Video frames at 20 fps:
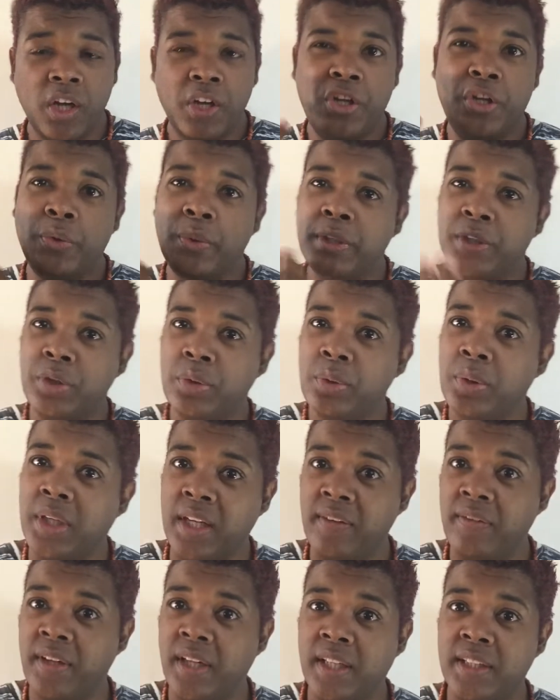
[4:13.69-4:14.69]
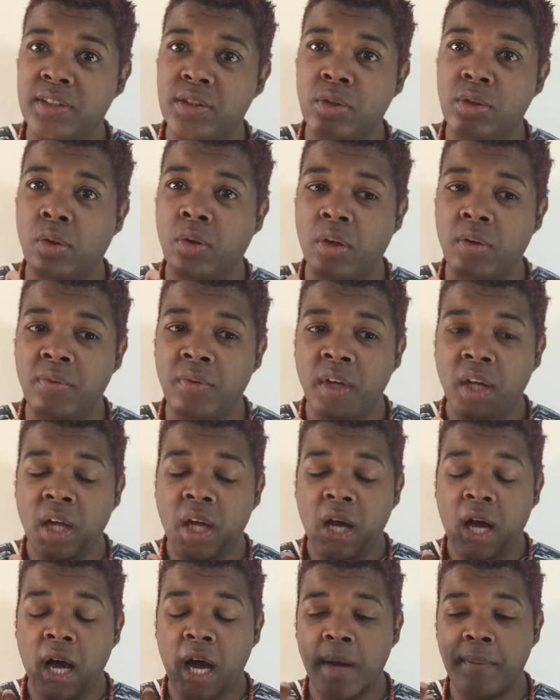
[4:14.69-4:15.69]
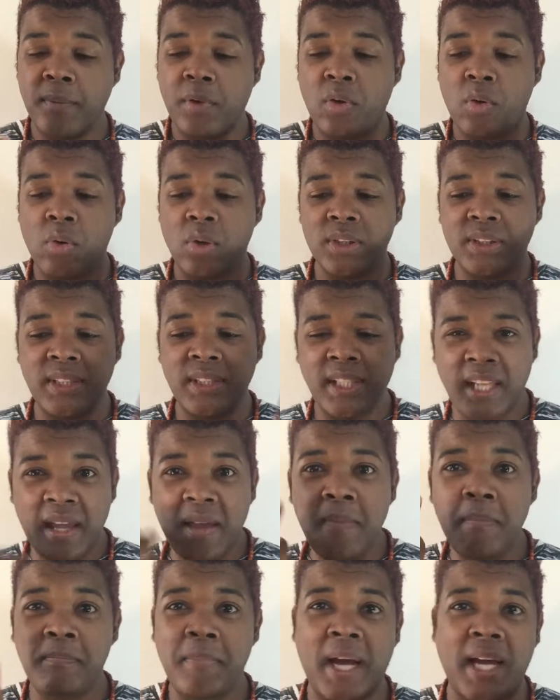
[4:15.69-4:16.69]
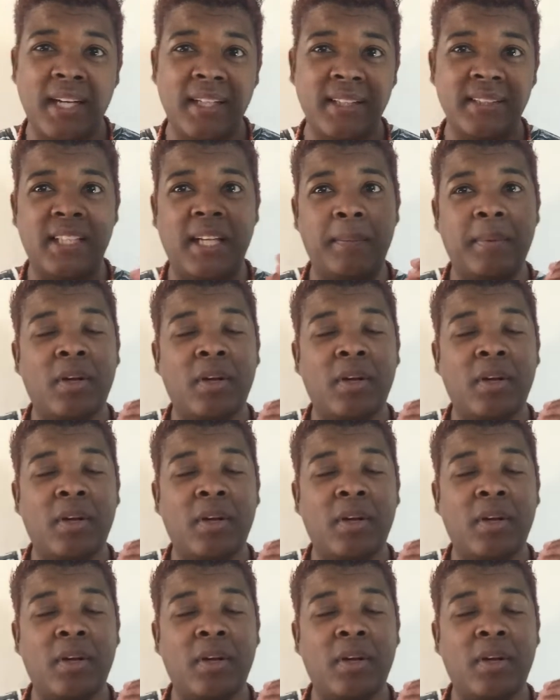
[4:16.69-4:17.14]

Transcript: you were too giving and sort of causing imbalance there.